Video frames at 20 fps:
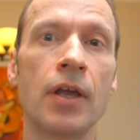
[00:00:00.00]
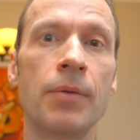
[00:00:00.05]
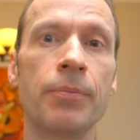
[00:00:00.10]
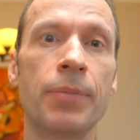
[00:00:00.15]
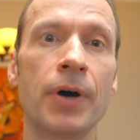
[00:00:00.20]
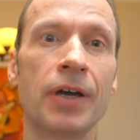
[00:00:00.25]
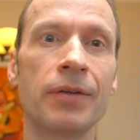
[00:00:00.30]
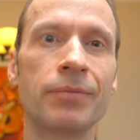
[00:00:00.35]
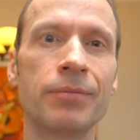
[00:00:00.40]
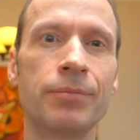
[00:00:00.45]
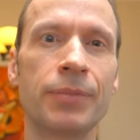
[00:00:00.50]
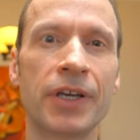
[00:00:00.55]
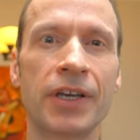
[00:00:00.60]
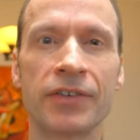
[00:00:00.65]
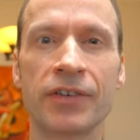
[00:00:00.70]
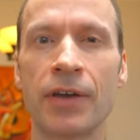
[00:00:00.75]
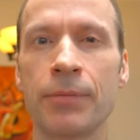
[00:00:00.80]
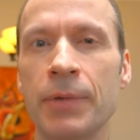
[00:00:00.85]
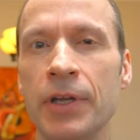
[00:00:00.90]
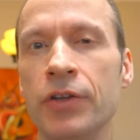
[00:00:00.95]
But
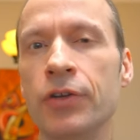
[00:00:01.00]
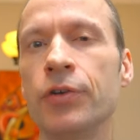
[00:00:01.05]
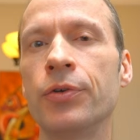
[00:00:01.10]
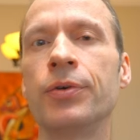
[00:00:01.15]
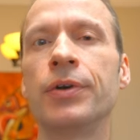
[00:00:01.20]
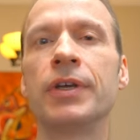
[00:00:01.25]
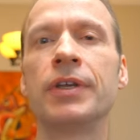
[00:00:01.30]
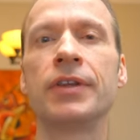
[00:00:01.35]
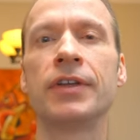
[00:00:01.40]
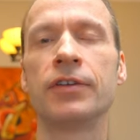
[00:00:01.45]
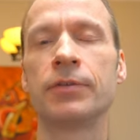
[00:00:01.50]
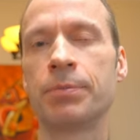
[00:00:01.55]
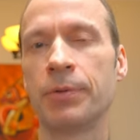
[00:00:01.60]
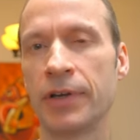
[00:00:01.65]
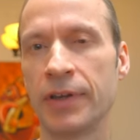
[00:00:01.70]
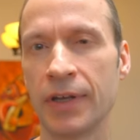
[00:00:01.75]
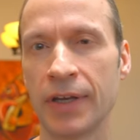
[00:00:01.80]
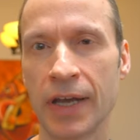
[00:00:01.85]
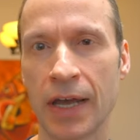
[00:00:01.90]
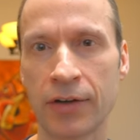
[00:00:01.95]
because I've been doing these
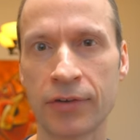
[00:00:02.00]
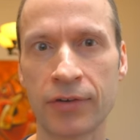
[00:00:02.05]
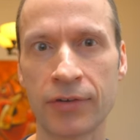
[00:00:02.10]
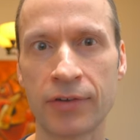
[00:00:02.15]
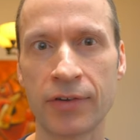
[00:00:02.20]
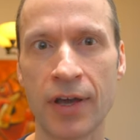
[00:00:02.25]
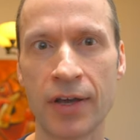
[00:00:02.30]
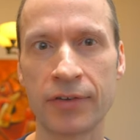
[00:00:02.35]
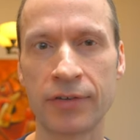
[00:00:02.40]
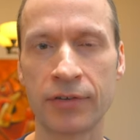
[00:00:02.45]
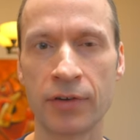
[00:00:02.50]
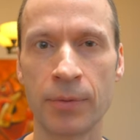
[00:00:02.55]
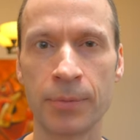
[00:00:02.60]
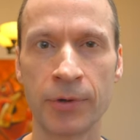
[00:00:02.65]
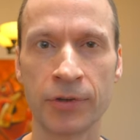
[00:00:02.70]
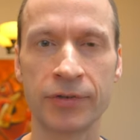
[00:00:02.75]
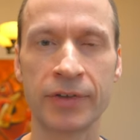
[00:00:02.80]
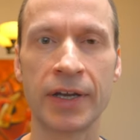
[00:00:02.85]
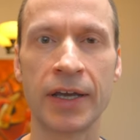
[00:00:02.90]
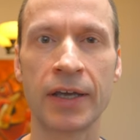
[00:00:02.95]
breathing exercises
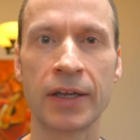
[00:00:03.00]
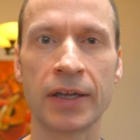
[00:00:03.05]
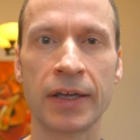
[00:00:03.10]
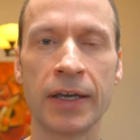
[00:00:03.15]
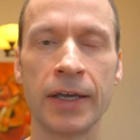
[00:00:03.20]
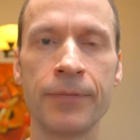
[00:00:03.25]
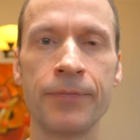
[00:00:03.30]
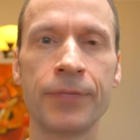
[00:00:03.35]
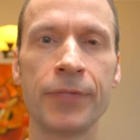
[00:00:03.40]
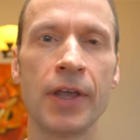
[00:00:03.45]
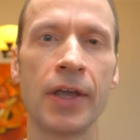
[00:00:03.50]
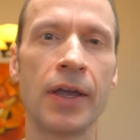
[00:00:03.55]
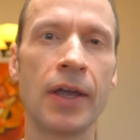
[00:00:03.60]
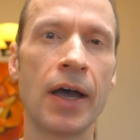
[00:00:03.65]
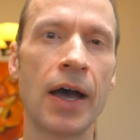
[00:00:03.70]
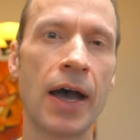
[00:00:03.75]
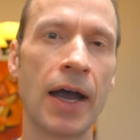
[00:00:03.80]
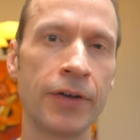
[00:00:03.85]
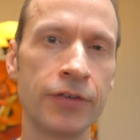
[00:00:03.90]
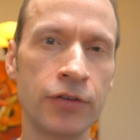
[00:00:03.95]
almost daily,
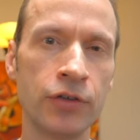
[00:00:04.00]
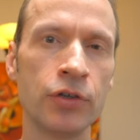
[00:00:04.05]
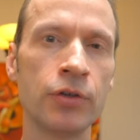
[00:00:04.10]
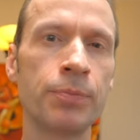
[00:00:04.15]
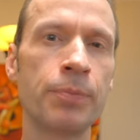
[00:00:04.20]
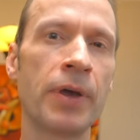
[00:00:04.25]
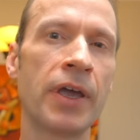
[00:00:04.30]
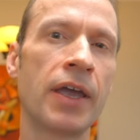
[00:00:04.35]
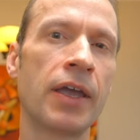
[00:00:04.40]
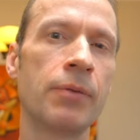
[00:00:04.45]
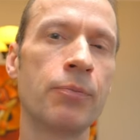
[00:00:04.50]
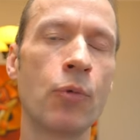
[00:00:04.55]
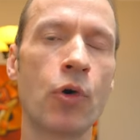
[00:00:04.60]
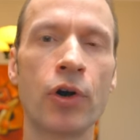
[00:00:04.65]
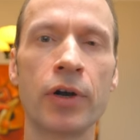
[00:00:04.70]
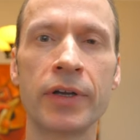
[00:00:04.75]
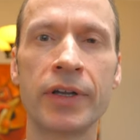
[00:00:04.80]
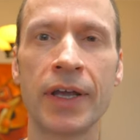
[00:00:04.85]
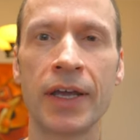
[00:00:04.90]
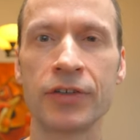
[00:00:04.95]
I do pay
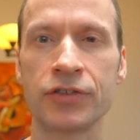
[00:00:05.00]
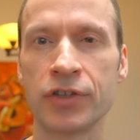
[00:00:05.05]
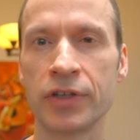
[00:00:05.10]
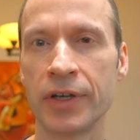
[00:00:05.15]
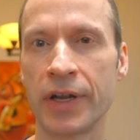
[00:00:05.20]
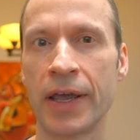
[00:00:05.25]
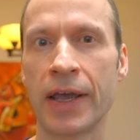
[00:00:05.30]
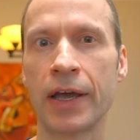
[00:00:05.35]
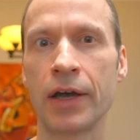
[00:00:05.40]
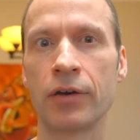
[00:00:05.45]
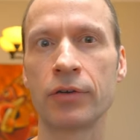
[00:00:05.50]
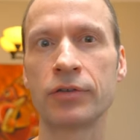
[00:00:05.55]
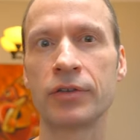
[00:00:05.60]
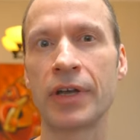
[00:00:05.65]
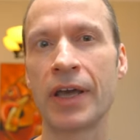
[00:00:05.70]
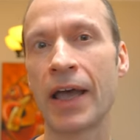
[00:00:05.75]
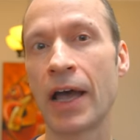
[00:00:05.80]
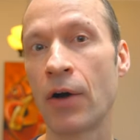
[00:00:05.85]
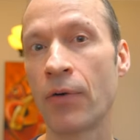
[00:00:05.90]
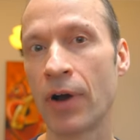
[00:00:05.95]
more attention now to
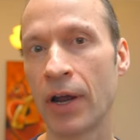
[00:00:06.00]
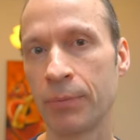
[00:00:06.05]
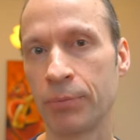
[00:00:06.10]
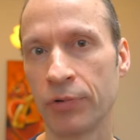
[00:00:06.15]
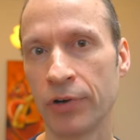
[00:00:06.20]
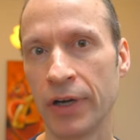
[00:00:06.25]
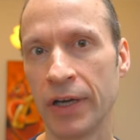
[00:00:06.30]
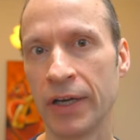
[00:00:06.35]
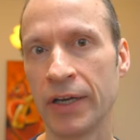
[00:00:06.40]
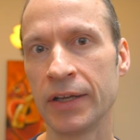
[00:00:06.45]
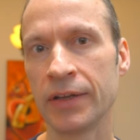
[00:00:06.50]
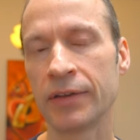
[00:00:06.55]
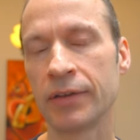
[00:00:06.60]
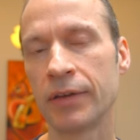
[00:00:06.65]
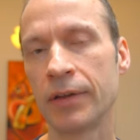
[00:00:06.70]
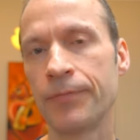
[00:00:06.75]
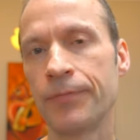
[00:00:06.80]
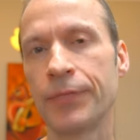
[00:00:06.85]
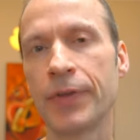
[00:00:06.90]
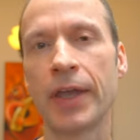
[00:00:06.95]
how I breathe,
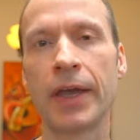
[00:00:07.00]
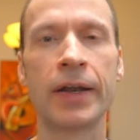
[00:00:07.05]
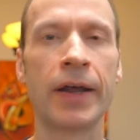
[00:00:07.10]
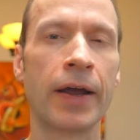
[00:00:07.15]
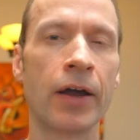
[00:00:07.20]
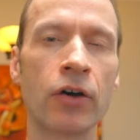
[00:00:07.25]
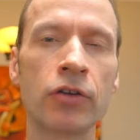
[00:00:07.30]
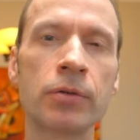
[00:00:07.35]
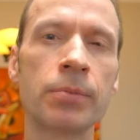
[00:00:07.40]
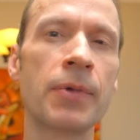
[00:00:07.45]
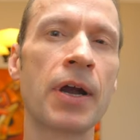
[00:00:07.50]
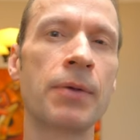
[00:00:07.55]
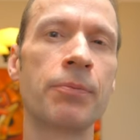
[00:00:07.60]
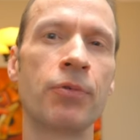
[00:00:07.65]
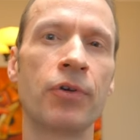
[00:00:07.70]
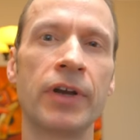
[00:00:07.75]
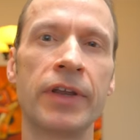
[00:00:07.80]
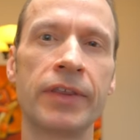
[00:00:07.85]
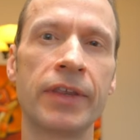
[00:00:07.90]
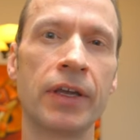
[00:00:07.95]
and I alter my
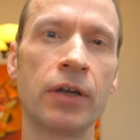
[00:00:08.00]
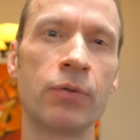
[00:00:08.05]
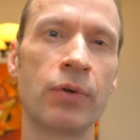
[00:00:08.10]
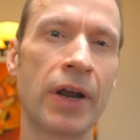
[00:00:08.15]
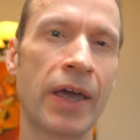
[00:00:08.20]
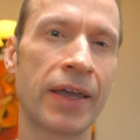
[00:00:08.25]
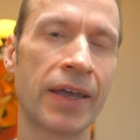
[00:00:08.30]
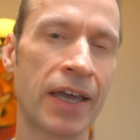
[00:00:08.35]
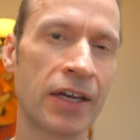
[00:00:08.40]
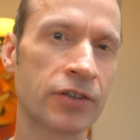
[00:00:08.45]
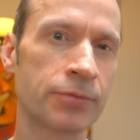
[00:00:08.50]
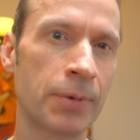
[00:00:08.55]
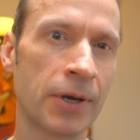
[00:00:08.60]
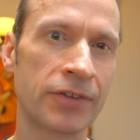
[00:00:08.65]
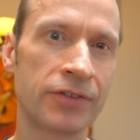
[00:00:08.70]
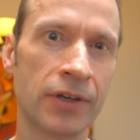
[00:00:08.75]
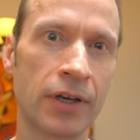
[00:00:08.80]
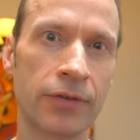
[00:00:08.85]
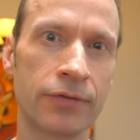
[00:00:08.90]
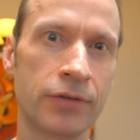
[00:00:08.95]
breathing when I catch
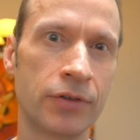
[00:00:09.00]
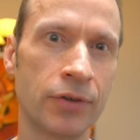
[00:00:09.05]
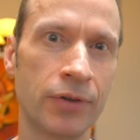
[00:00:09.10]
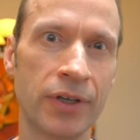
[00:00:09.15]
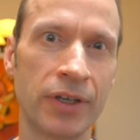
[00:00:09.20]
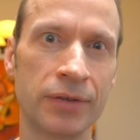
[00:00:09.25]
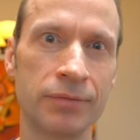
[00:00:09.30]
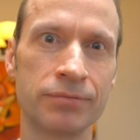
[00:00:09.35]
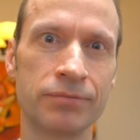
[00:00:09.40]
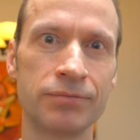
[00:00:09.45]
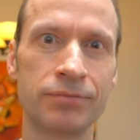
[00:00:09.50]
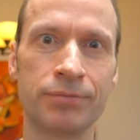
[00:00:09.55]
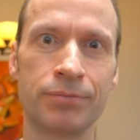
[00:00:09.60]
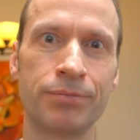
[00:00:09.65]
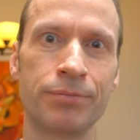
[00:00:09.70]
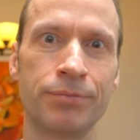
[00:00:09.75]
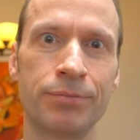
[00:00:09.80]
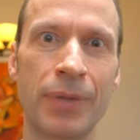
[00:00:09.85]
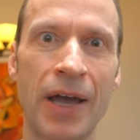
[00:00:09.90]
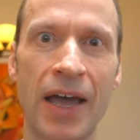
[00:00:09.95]
myself doing
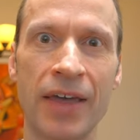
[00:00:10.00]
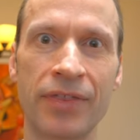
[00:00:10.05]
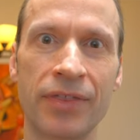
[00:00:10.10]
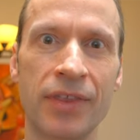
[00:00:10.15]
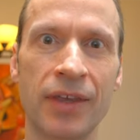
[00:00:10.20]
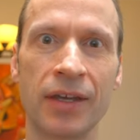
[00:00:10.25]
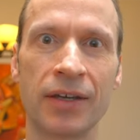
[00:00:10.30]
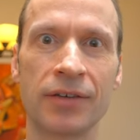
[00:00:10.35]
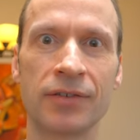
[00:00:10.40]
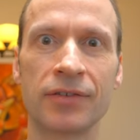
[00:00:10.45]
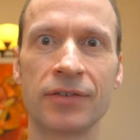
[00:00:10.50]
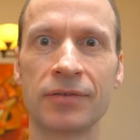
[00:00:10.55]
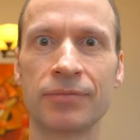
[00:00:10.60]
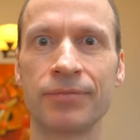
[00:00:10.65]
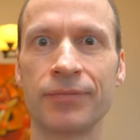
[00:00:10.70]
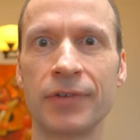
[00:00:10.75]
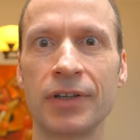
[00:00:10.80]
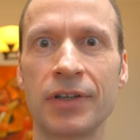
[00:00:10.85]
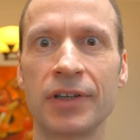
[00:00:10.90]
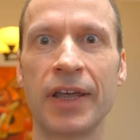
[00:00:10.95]
bad things,
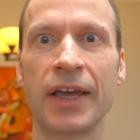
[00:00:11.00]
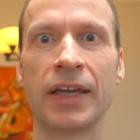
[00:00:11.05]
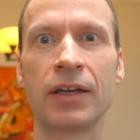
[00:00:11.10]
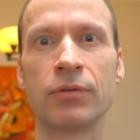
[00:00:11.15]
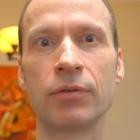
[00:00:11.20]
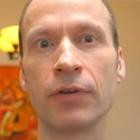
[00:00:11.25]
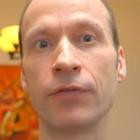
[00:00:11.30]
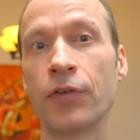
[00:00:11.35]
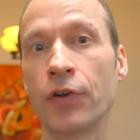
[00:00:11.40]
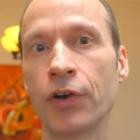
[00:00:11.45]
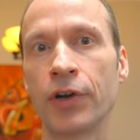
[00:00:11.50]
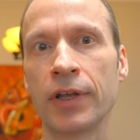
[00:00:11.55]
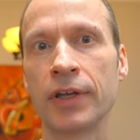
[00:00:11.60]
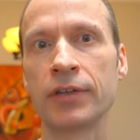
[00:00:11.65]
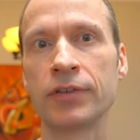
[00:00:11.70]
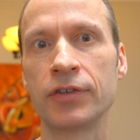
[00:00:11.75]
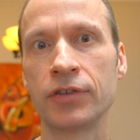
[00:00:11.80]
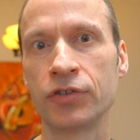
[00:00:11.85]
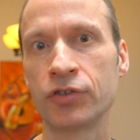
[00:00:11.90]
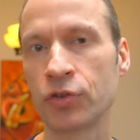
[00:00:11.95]
like reverting
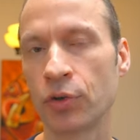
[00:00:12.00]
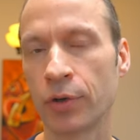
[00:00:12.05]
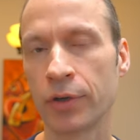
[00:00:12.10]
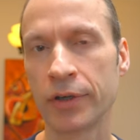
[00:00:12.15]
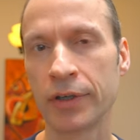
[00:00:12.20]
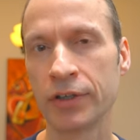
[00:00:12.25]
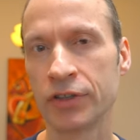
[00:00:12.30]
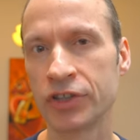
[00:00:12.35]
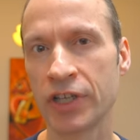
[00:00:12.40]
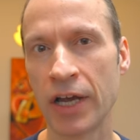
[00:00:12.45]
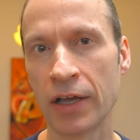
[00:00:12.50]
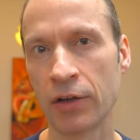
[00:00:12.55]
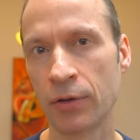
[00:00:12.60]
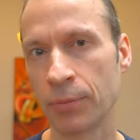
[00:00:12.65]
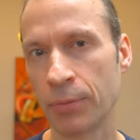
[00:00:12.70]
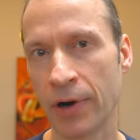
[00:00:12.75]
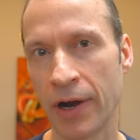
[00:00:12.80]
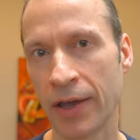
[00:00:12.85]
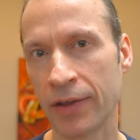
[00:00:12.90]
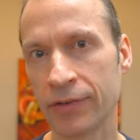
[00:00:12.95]
to short and shallow
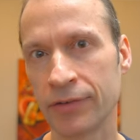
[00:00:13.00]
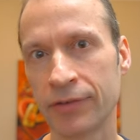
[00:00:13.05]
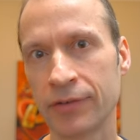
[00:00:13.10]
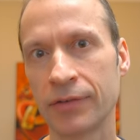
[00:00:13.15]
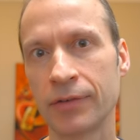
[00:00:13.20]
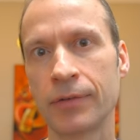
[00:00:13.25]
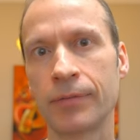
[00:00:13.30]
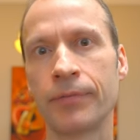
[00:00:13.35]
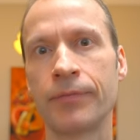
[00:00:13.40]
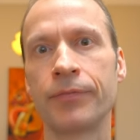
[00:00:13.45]
breaths.